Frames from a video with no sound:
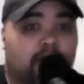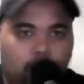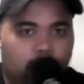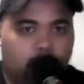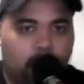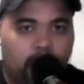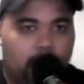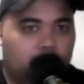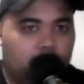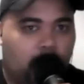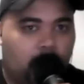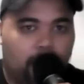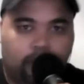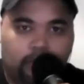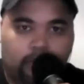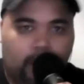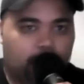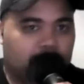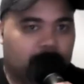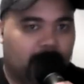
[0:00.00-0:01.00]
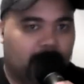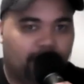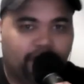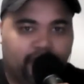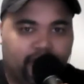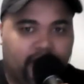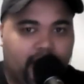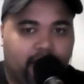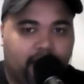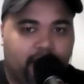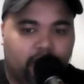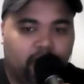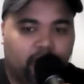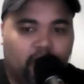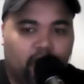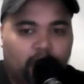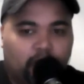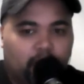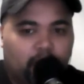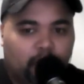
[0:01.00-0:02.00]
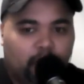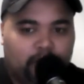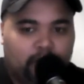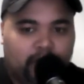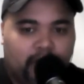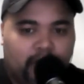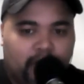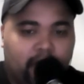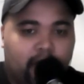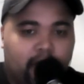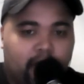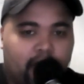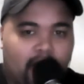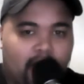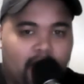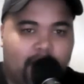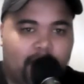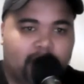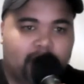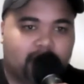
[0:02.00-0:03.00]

me, I'm down for that. I'm a hoops guy, obviously.